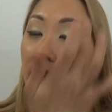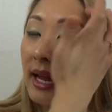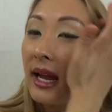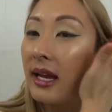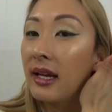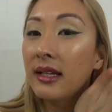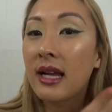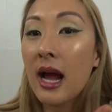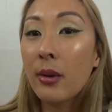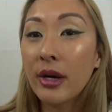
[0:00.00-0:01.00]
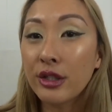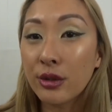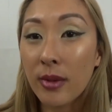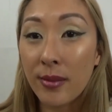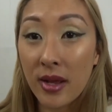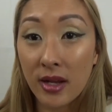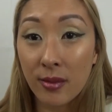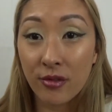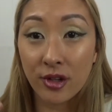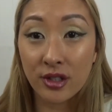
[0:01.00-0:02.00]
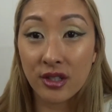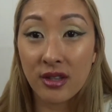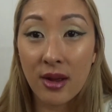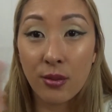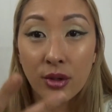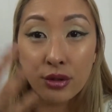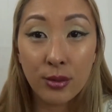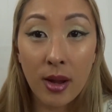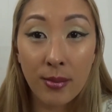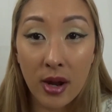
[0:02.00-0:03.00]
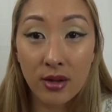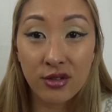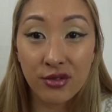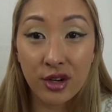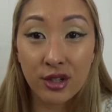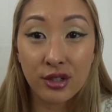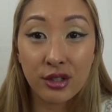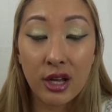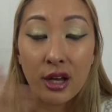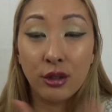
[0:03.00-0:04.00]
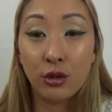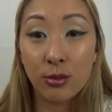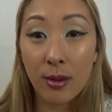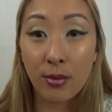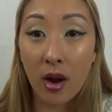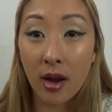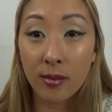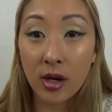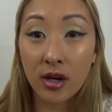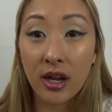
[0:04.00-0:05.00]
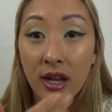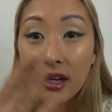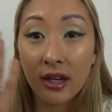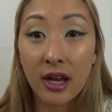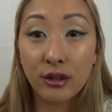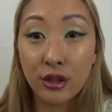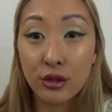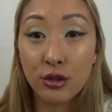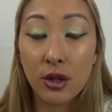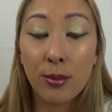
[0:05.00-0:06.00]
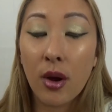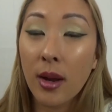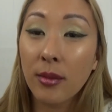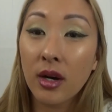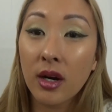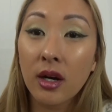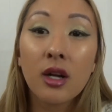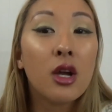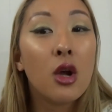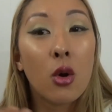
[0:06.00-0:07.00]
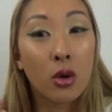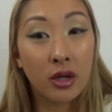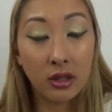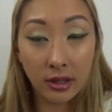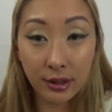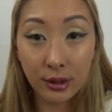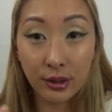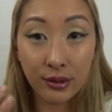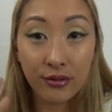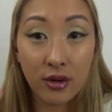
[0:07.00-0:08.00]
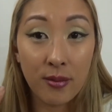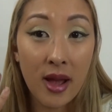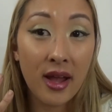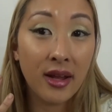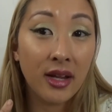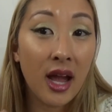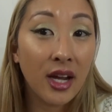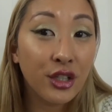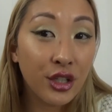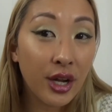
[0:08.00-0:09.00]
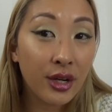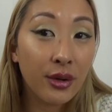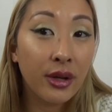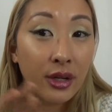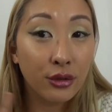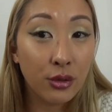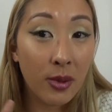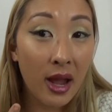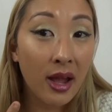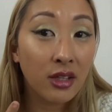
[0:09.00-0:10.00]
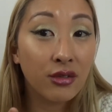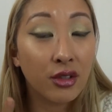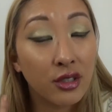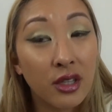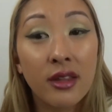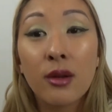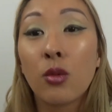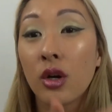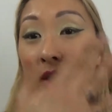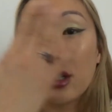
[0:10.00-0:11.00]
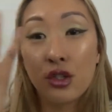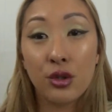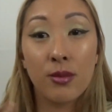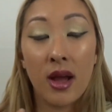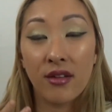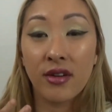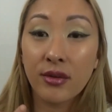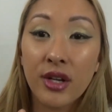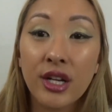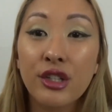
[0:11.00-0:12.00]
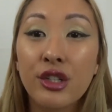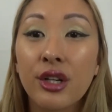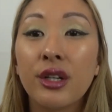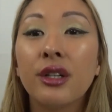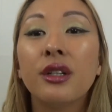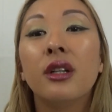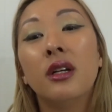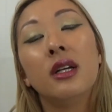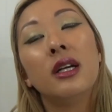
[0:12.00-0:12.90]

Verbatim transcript: And how I do my makeup first is I will do my brows first, I'll use my primer, and I'll use a primer or glitter glue for my eyeshadow, and I'll do my eyes first and then work into my foundation